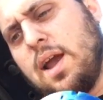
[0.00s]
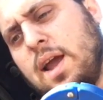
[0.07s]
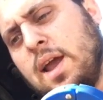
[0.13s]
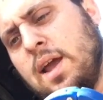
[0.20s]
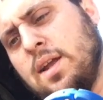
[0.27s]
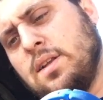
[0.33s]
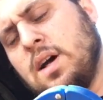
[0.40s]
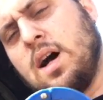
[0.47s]

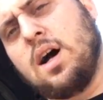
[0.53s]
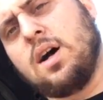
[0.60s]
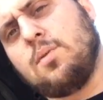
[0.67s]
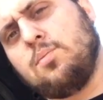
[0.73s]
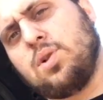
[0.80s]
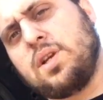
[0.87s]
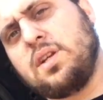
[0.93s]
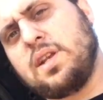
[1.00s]
and
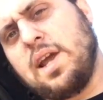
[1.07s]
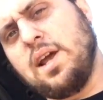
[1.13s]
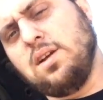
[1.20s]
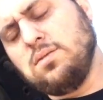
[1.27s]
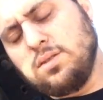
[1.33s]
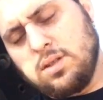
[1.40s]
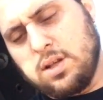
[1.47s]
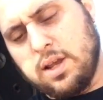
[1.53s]
bleed
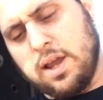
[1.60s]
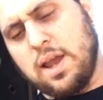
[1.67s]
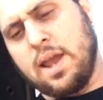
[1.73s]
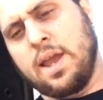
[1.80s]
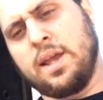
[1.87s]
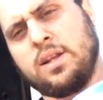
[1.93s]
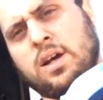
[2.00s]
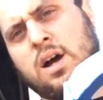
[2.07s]
down.
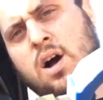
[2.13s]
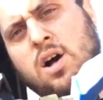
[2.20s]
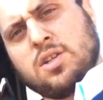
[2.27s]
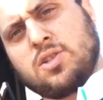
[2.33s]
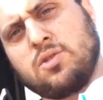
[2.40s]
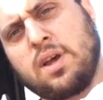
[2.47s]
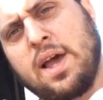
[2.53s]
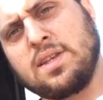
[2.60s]
And
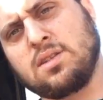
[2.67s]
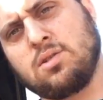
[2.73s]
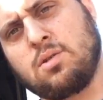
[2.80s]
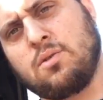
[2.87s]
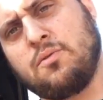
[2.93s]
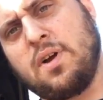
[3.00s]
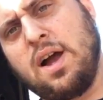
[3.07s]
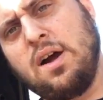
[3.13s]
also it has a
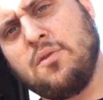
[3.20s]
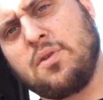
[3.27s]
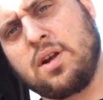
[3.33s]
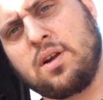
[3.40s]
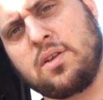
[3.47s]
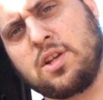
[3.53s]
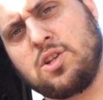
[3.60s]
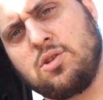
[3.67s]
little valve
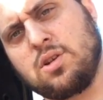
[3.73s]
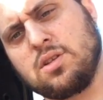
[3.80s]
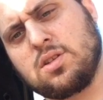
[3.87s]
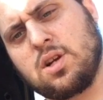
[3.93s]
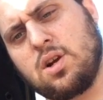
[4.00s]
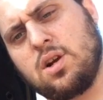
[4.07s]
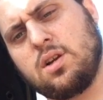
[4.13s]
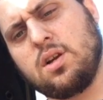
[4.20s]
here that you can
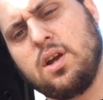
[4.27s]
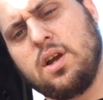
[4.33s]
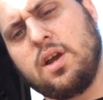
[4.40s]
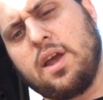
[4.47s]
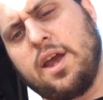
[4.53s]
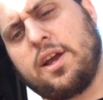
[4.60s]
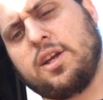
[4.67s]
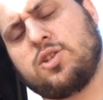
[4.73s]
turn
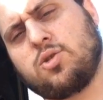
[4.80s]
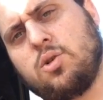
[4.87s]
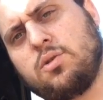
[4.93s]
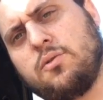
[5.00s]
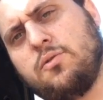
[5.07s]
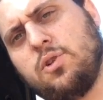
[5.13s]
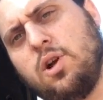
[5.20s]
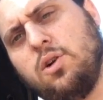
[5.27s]
and control
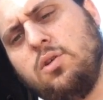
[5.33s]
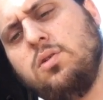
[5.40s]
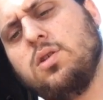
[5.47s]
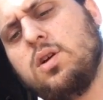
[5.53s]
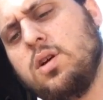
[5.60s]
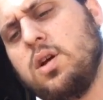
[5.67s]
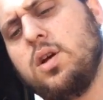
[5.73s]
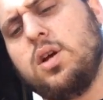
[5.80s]
the flow.
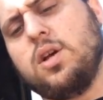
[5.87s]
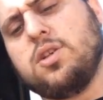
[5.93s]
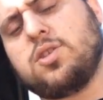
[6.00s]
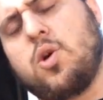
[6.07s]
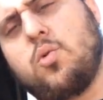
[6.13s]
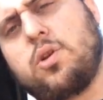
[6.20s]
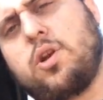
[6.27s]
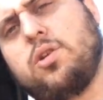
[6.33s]

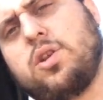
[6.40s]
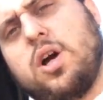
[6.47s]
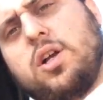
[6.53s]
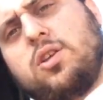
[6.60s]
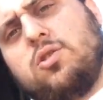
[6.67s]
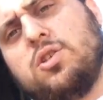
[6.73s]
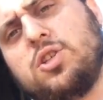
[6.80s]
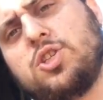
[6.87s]
So when they're
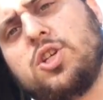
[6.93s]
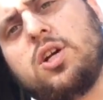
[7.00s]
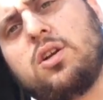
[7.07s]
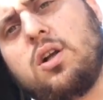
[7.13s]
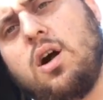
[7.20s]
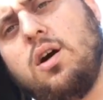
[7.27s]
done, you just shut it